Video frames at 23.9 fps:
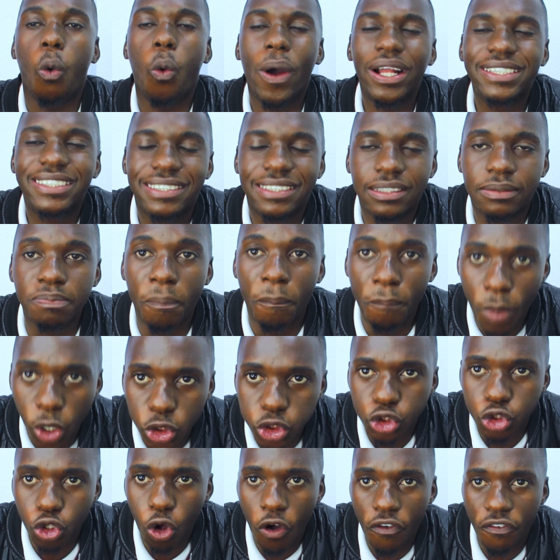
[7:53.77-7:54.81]
what
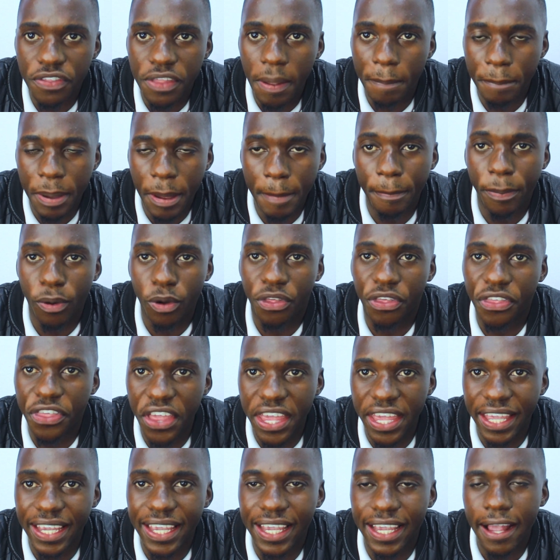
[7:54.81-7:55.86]
most of the people
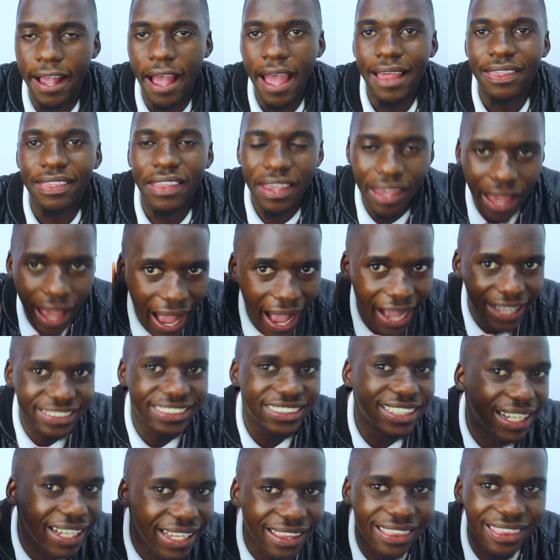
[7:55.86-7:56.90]
think, they
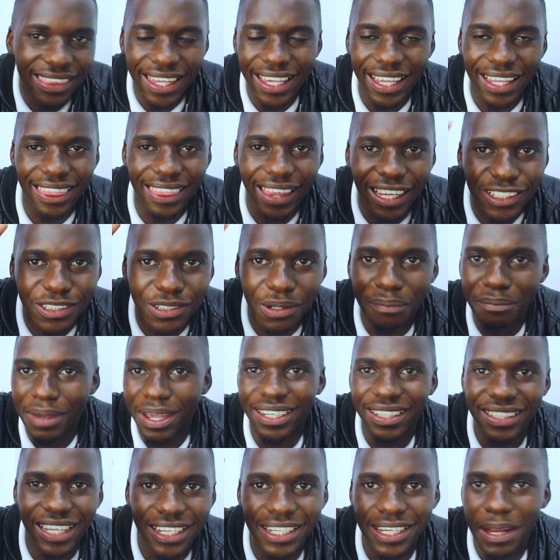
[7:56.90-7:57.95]
actually think that you
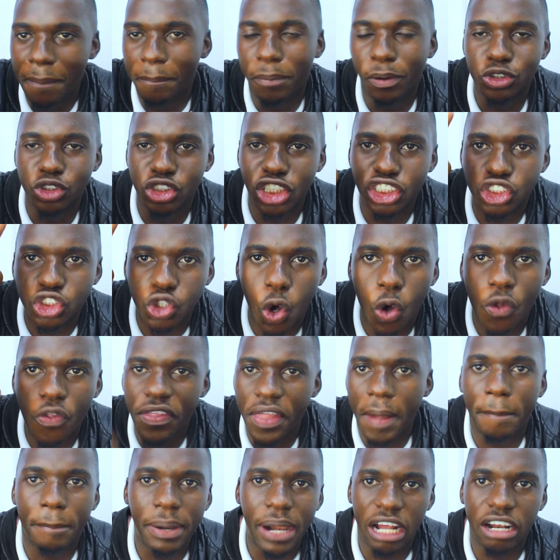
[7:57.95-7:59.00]
make the deposits
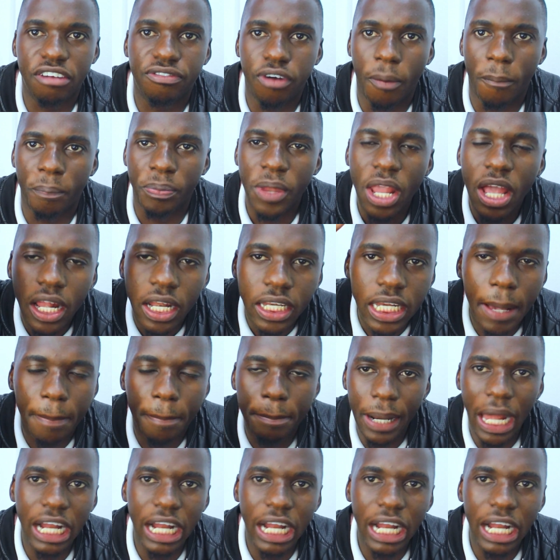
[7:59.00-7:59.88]
on the platform. The